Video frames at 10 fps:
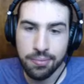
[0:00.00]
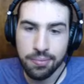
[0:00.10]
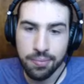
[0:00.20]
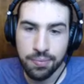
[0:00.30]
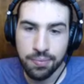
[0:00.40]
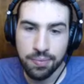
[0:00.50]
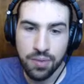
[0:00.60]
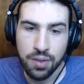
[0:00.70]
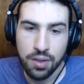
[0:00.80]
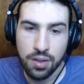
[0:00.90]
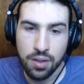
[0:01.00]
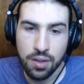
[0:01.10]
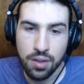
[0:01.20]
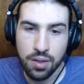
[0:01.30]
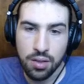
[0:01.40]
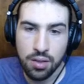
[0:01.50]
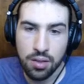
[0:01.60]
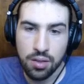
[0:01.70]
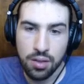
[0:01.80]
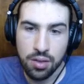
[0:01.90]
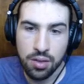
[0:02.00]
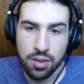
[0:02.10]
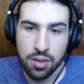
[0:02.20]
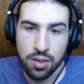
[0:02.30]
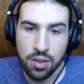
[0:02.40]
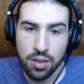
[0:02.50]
(no one is talking)